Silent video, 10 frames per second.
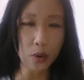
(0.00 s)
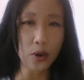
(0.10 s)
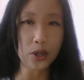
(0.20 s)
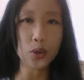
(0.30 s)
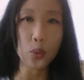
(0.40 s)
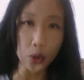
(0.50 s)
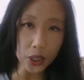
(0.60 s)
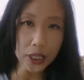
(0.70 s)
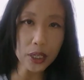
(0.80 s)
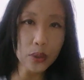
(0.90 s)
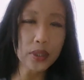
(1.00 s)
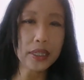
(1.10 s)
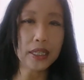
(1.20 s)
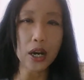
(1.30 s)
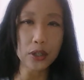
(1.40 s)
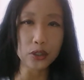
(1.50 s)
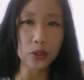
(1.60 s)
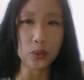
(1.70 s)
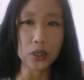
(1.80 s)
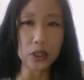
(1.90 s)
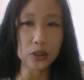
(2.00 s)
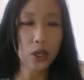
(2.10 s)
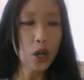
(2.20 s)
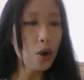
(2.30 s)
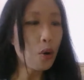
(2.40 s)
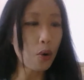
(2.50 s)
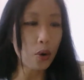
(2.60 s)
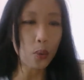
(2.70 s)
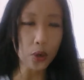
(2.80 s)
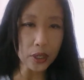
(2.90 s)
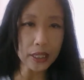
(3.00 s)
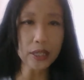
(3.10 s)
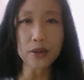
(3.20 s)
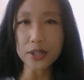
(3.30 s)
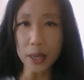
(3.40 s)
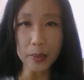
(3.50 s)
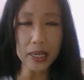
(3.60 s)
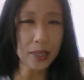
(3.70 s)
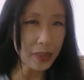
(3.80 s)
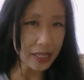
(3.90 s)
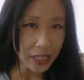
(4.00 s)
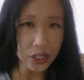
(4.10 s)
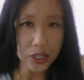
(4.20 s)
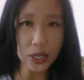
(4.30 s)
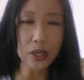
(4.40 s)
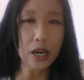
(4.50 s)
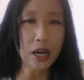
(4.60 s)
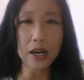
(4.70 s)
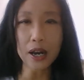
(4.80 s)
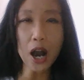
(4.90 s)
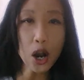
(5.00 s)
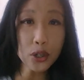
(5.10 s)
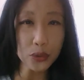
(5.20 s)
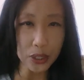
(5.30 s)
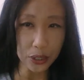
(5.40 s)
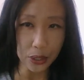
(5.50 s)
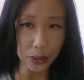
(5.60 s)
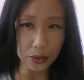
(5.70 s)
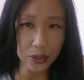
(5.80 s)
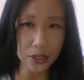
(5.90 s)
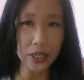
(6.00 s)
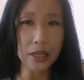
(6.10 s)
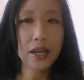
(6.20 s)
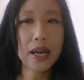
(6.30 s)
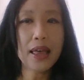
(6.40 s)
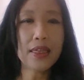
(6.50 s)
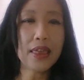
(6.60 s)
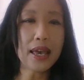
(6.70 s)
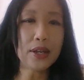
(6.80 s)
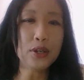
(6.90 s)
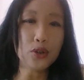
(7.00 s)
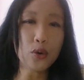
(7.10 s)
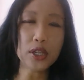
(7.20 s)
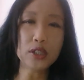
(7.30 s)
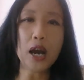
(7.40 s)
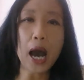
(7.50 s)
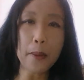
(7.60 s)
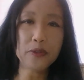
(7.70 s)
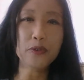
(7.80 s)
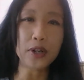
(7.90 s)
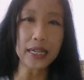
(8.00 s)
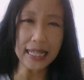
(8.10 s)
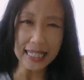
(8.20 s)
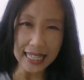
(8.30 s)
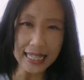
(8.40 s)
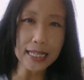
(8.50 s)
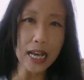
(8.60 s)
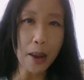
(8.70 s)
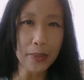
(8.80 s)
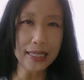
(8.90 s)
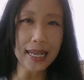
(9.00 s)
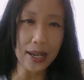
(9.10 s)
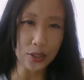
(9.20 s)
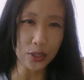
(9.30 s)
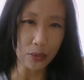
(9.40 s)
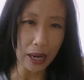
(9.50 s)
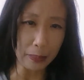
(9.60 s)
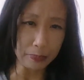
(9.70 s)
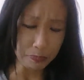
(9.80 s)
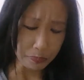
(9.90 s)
or you're working with the underworld, or working or summoning, petitioning hungry ghosts, then you're going to opt for a yin dominant hexagram.